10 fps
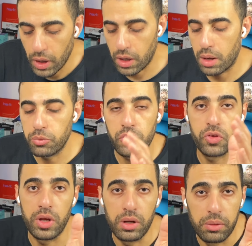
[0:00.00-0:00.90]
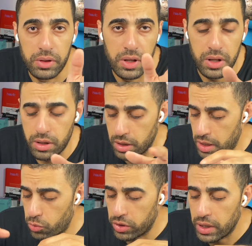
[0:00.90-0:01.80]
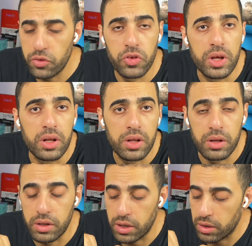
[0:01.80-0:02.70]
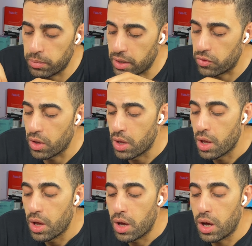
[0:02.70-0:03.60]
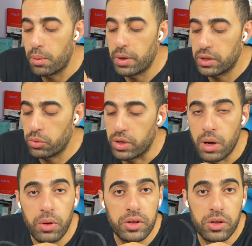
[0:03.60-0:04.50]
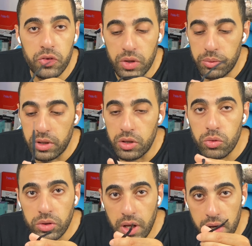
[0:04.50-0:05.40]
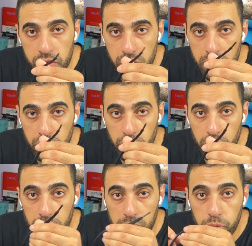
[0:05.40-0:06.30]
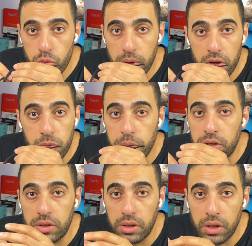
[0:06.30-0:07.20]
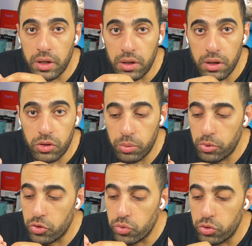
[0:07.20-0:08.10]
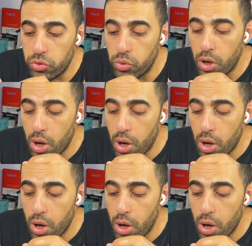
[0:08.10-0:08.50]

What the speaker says: I'm not saying, we can't say anything bad. By the way, I want to tell you something. You know, ties here for Puma is better than Nike, to be honest with you.